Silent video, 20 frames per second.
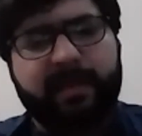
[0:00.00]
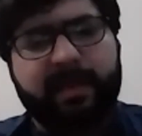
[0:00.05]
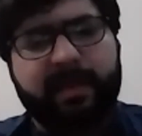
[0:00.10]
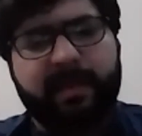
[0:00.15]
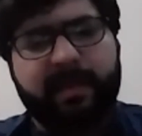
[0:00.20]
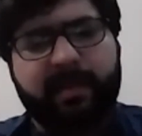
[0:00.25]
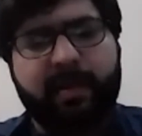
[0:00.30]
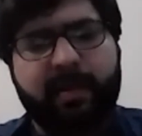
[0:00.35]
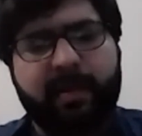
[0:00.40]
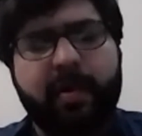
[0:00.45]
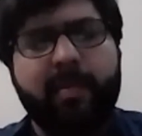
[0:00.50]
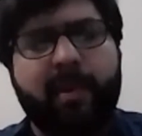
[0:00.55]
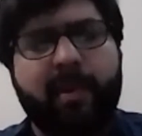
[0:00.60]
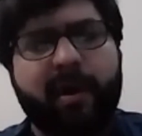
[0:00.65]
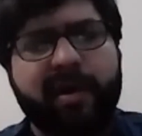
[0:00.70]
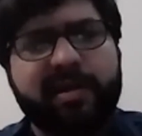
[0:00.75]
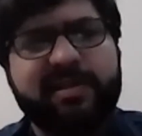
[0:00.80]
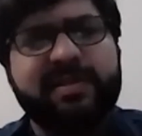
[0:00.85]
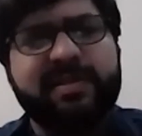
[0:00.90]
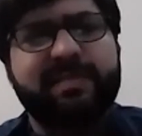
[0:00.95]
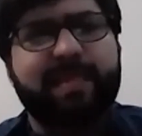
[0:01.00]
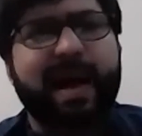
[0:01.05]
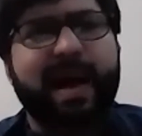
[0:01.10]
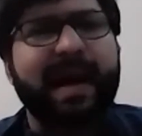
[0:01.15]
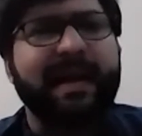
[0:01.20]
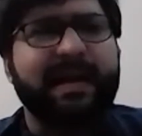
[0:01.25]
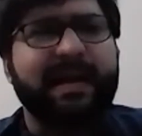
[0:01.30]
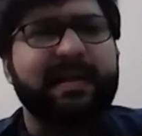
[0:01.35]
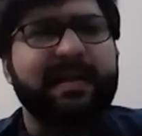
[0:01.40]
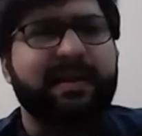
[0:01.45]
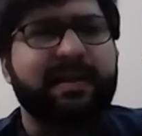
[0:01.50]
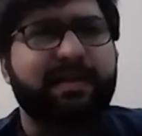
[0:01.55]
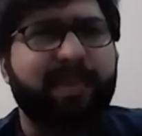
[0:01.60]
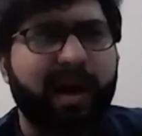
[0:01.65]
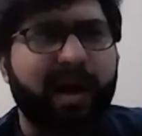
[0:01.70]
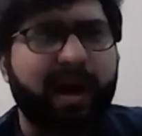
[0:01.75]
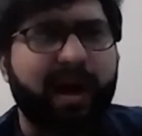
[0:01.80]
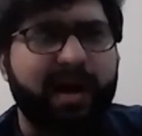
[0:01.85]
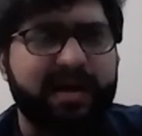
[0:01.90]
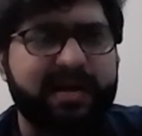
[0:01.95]
the role models back in the
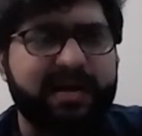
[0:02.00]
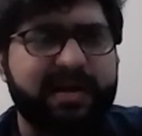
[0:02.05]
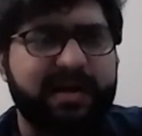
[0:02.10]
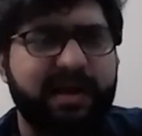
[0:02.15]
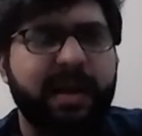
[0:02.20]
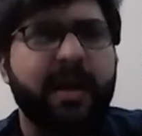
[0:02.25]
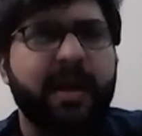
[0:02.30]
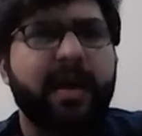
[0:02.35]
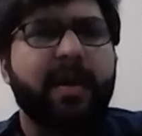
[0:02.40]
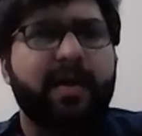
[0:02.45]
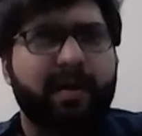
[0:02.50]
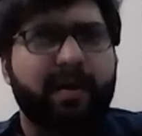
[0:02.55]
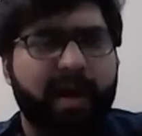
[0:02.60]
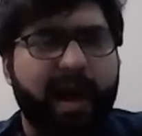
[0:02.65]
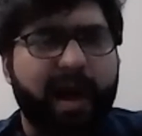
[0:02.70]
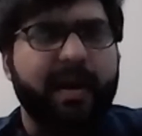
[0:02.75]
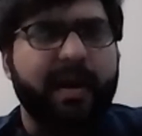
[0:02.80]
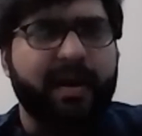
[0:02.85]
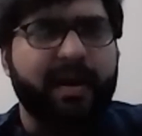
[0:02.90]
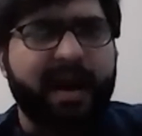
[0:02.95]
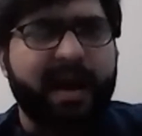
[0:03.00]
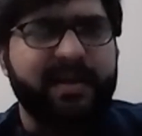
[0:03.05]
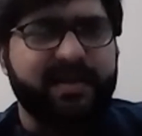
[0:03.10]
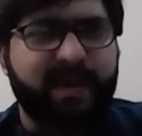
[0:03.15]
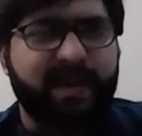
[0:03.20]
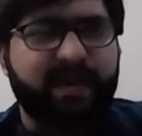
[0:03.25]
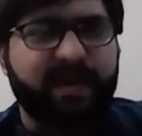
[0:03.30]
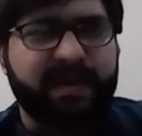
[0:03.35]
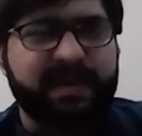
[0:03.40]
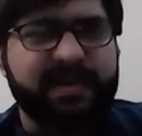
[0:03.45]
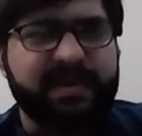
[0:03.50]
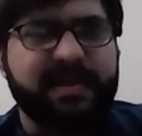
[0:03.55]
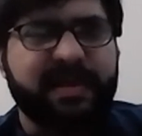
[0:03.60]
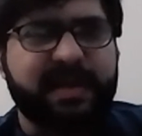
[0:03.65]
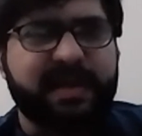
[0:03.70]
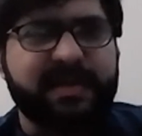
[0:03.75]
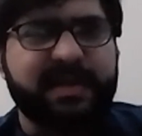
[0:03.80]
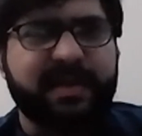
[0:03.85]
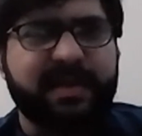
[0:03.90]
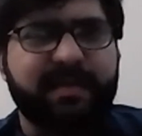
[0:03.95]
past, and as we were
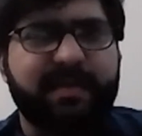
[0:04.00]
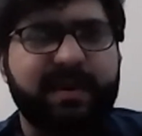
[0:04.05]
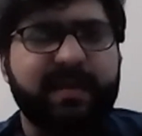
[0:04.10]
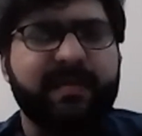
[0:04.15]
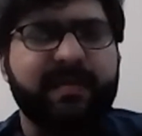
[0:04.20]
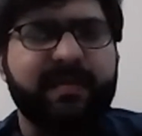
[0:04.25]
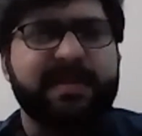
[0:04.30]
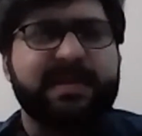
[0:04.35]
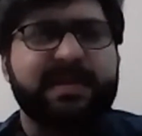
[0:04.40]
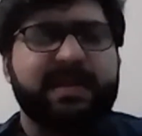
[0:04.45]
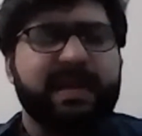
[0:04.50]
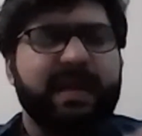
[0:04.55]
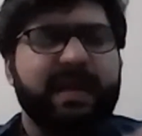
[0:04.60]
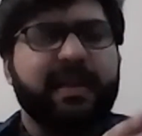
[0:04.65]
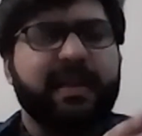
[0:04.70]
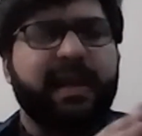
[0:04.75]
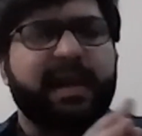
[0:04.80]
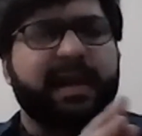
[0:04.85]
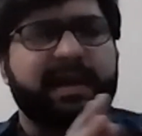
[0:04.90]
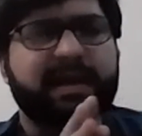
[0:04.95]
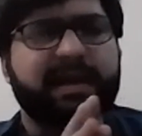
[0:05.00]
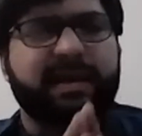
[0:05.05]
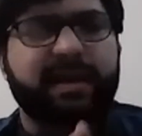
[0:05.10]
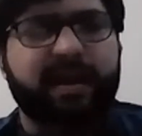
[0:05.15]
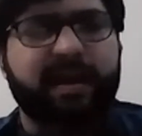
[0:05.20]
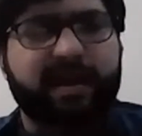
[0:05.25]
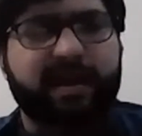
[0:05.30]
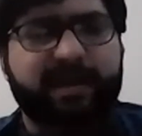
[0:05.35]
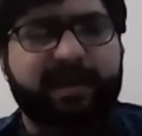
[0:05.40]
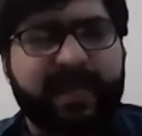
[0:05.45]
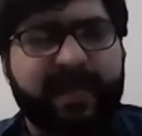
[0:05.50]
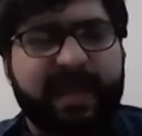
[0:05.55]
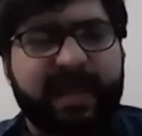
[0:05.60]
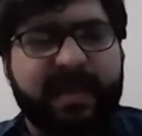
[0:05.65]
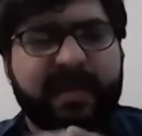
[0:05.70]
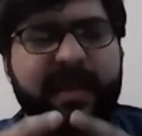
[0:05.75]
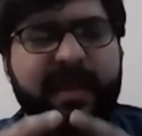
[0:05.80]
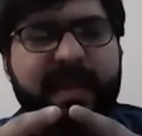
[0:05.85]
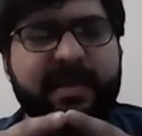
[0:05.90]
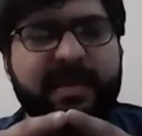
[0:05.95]
discussing previously, that
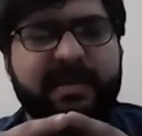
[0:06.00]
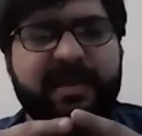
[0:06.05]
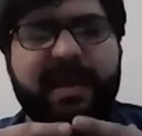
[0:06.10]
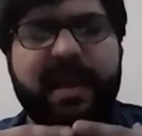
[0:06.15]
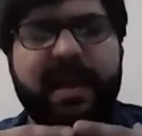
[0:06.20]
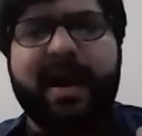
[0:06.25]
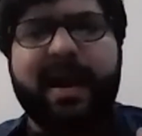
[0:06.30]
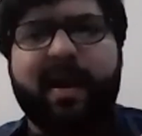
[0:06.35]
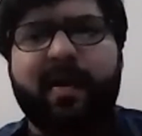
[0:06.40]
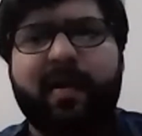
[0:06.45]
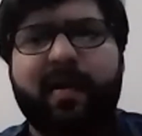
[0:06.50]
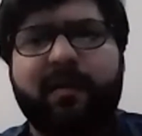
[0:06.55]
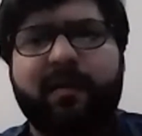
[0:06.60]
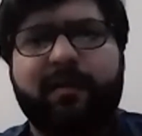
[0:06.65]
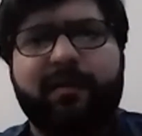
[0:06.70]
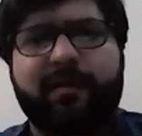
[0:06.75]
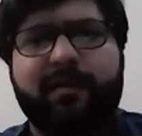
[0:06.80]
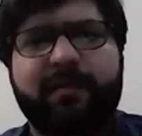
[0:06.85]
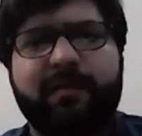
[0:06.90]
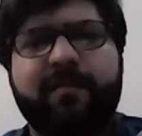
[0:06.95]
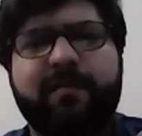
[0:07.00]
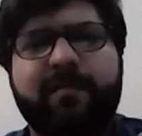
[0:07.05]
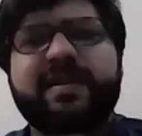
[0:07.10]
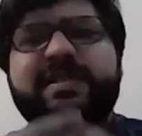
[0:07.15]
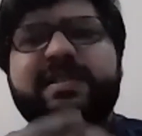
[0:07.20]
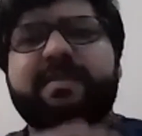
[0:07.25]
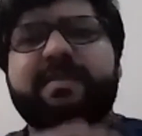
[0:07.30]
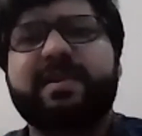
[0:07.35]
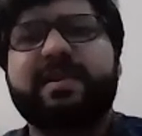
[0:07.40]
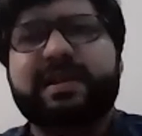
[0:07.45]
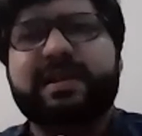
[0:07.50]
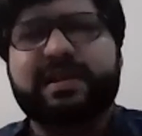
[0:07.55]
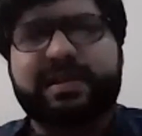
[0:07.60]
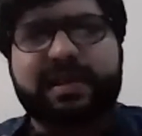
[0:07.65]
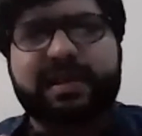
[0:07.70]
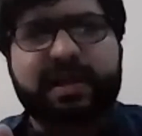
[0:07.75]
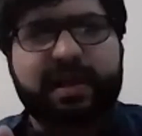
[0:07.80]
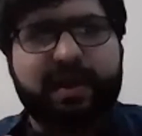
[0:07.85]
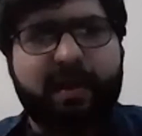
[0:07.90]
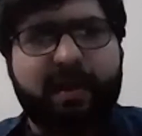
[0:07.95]
there's a lack of
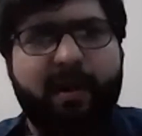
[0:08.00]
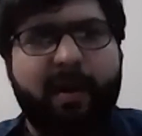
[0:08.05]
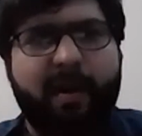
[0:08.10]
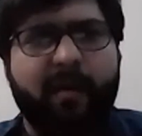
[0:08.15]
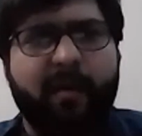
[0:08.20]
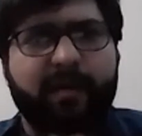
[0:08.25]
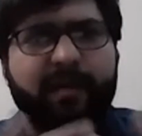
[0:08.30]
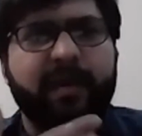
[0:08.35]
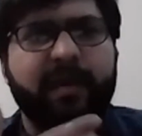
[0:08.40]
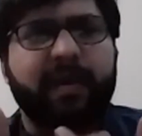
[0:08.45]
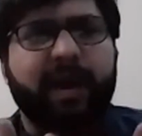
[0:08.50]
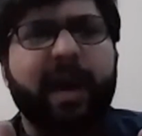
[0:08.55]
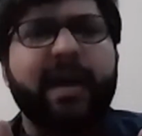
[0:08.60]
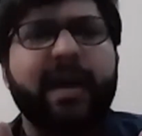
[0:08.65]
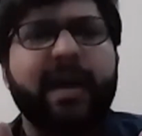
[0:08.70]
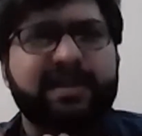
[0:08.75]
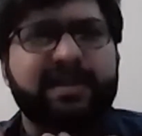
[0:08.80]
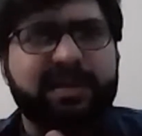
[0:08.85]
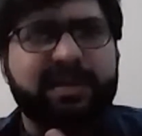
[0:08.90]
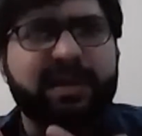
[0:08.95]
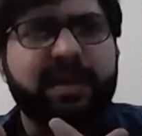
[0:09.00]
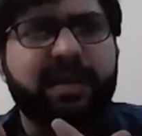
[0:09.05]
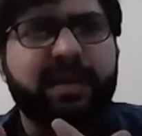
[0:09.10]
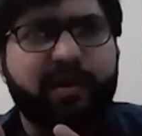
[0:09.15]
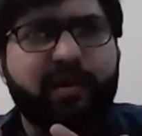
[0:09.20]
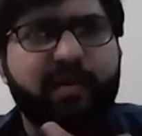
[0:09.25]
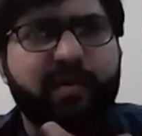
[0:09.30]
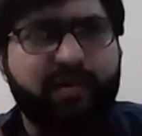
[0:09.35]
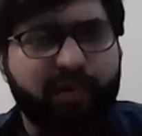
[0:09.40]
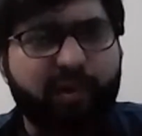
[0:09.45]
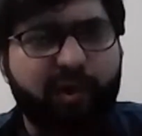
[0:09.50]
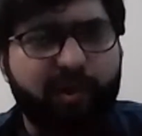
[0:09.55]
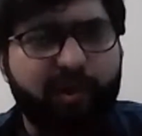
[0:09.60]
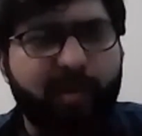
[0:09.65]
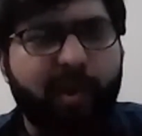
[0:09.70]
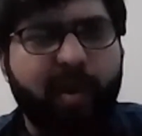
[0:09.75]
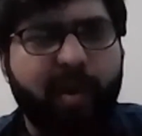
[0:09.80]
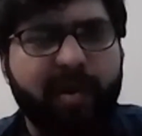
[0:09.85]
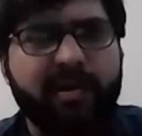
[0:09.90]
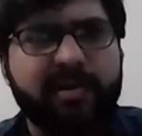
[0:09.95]
visibility of the right role
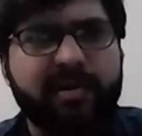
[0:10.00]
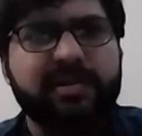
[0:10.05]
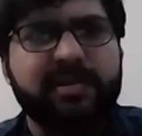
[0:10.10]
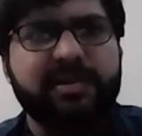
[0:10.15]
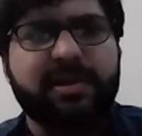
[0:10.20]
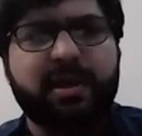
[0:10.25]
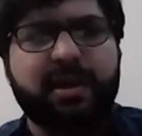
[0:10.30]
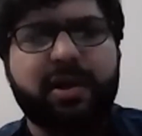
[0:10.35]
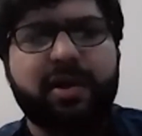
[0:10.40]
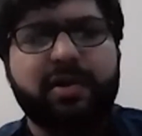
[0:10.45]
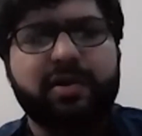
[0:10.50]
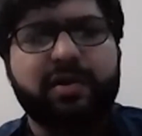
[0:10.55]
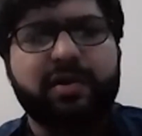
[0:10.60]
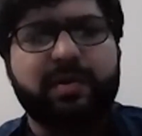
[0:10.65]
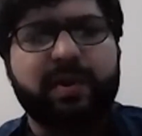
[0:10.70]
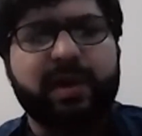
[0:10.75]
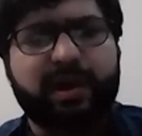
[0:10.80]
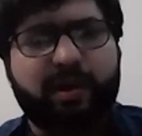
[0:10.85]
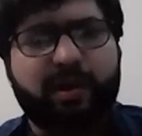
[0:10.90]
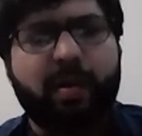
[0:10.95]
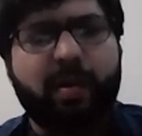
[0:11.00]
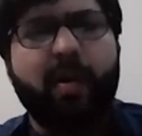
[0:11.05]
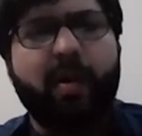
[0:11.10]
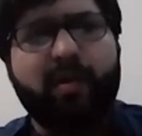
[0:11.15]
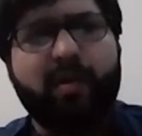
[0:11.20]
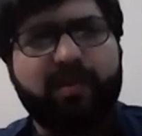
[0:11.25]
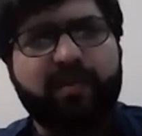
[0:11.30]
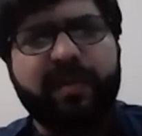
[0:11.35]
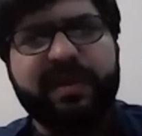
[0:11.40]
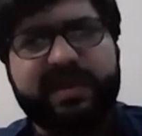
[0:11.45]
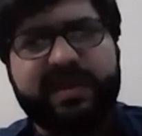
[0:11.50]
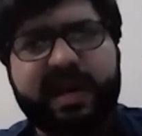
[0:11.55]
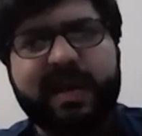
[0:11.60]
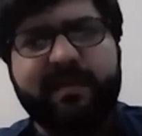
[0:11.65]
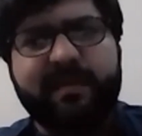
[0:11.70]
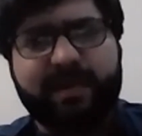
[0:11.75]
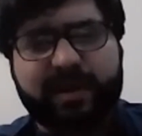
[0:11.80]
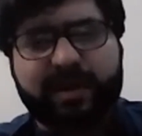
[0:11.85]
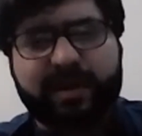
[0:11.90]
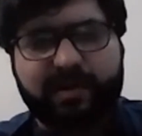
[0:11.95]
models. So we
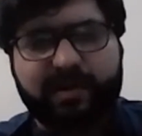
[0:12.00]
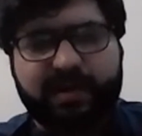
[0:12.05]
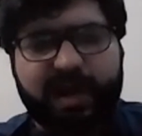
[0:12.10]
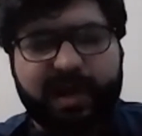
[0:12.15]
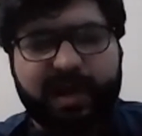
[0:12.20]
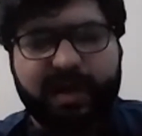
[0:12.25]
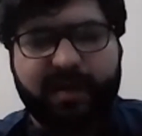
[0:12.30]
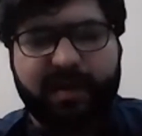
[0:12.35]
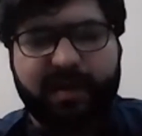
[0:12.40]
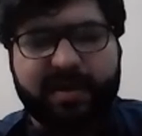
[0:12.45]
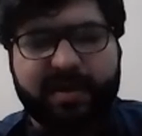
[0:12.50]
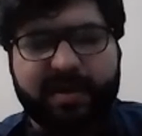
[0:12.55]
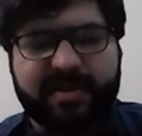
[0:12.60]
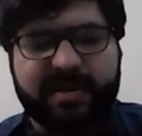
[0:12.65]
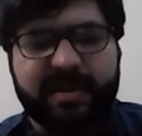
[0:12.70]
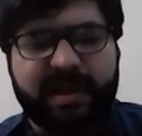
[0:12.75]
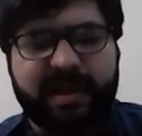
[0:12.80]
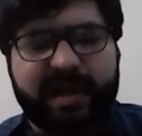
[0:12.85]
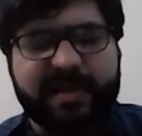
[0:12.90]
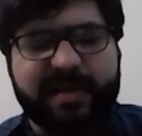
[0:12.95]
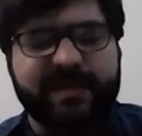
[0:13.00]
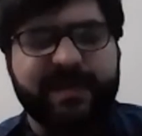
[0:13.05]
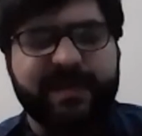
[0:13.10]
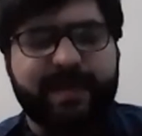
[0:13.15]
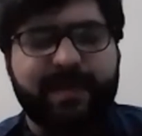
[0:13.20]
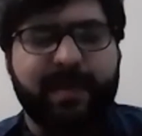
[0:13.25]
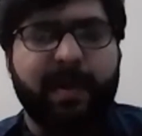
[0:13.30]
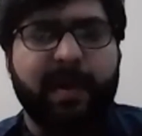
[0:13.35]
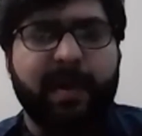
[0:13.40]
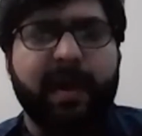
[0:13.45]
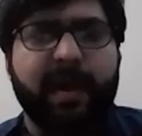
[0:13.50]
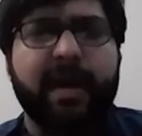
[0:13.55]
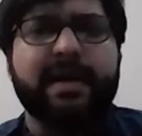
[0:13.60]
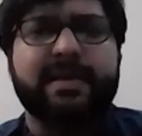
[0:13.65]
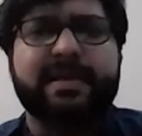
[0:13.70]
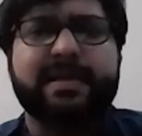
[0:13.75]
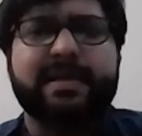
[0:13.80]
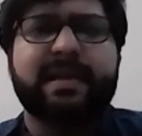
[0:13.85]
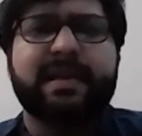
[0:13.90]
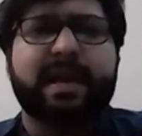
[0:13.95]
delve into that question as we
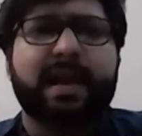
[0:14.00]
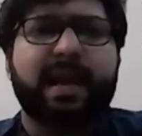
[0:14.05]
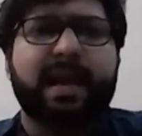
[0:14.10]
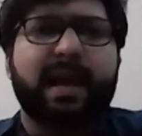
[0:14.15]
progress